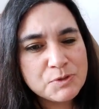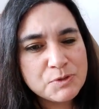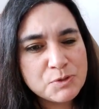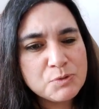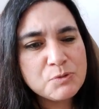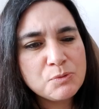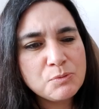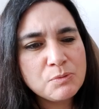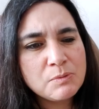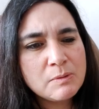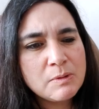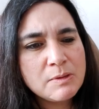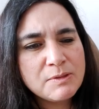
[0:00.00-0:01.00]
to
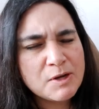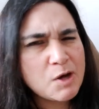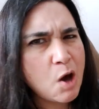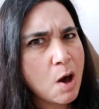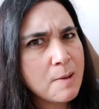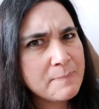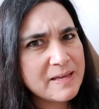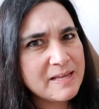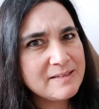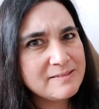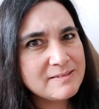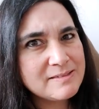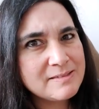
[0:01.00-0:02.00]
the
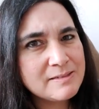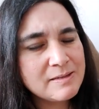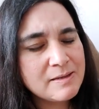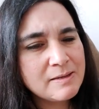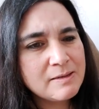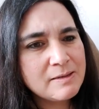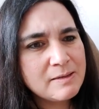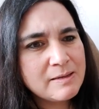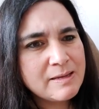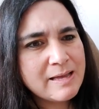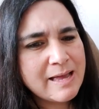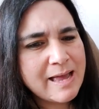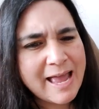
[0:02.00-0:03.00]
comments
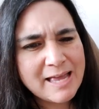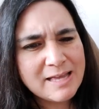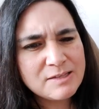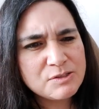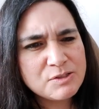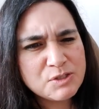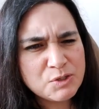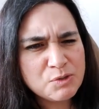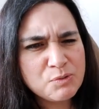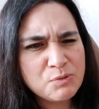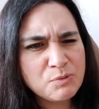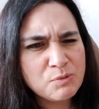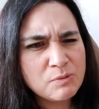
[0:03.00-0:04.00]
and
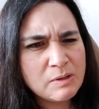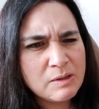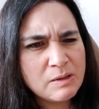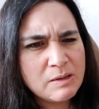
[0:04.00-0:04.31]
to